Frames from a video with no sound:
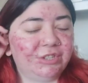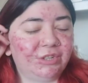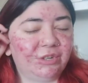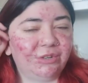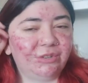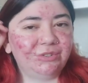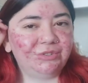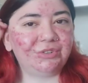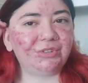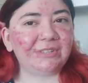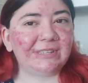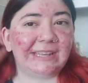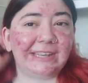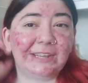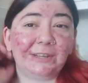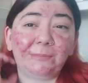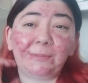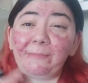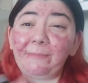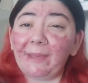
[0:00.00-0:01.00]
to go on just a
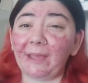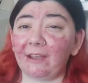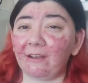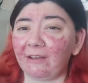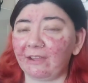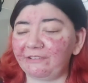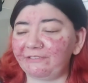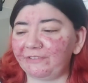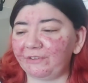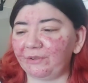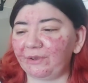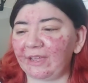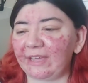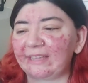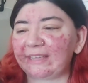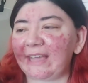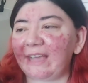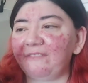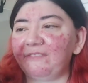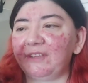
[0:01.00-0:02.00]
little bit better, I feel
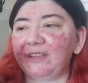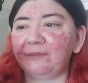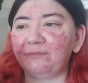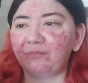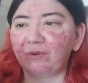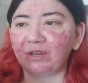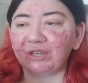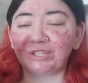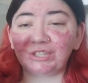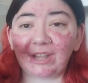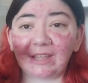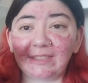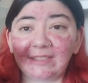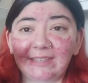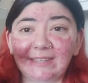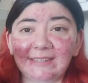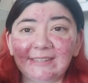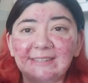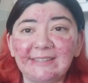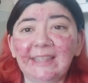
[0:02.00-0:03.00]
like having a brush like
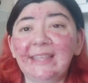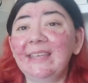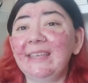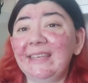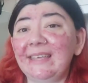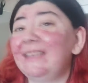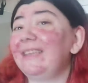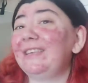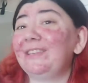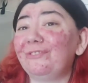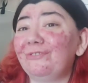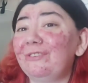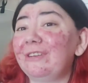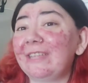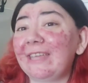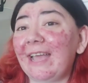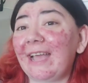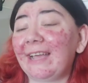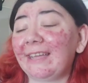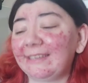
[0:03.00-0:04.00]
this is
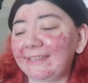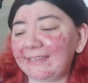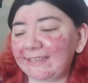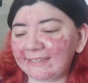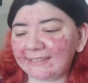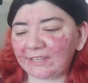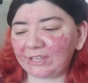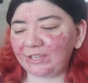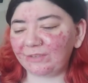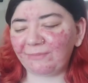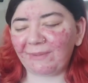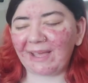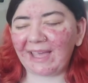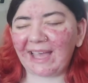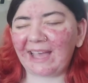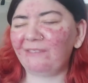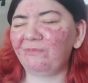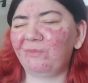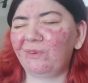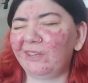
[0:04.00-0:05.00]
really handy. So you might
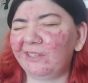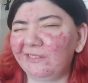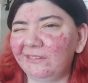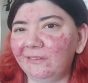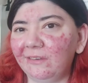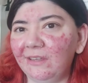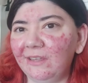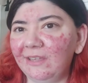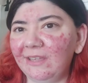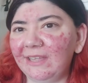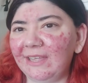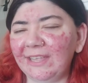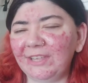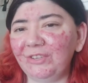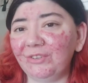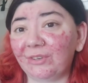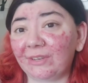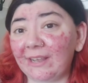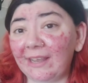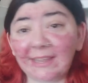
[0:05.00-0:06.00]
have one in
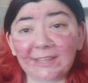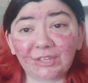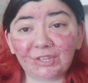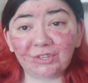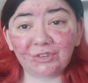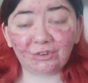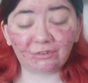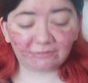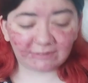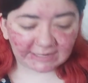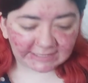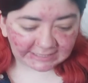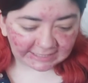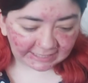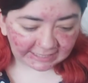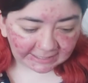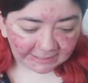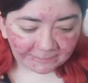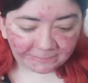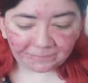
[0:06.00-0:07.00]
your collection
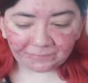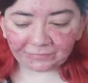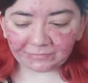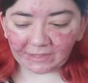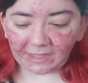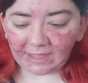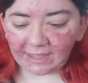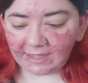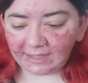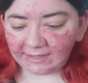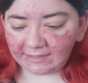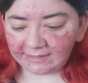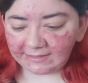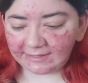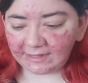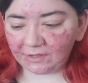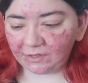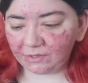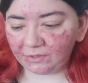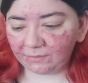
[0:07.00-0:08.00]
already.
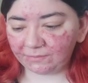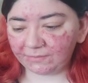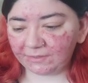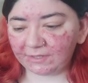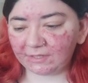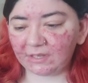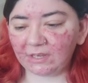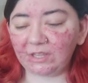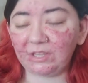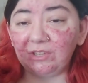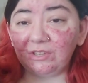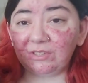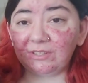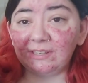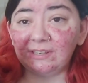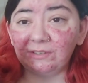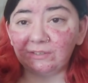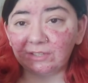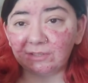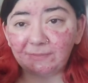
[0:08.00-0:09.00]
So I'm just going to use a
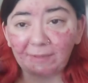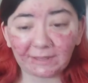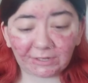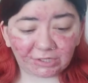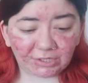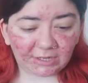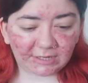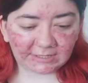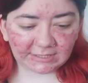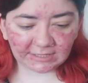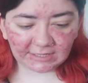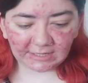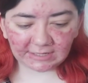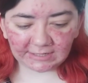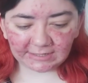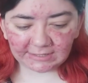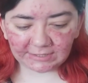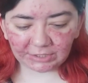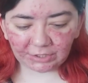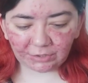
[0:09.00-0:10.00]
little spatula to kind
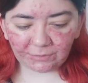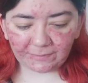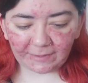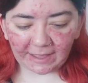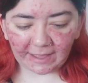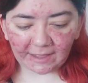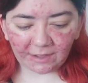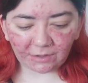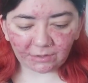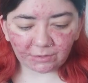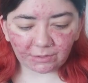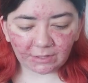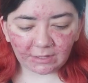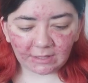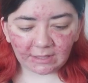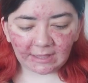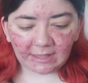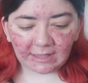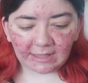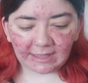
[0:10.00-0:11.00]
of scoop it out
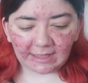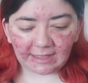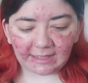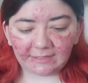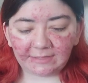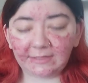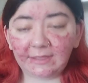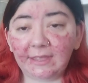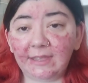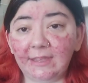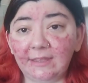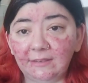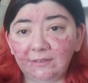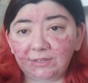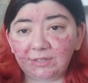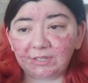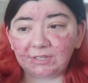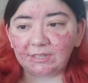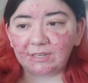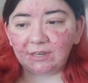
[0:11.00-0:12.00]
and then
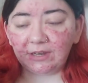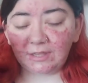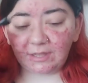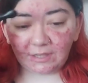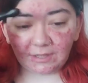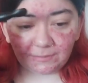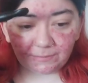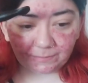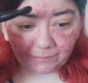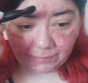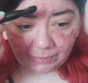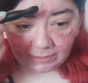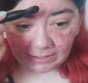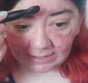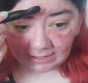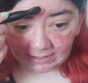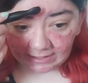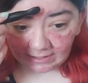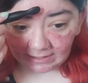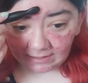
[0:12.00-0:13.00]
just going to put
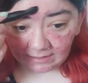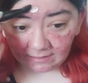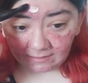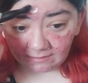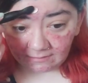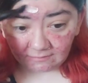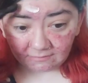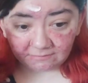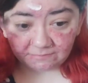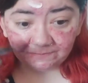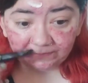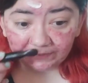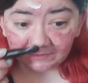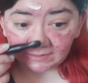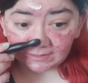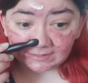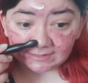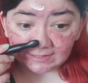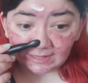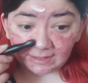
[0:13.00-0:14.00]
it in
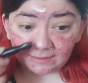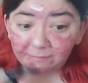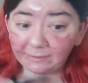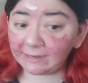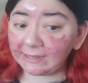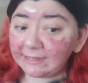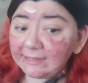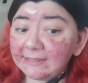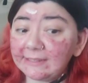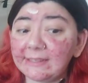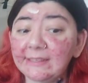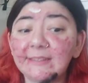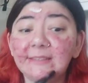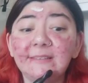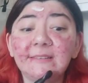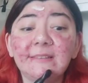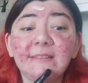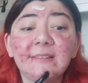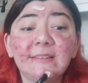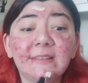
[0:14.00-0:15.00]
certain
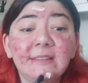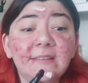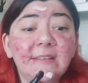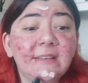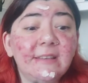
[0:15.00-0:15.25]
places.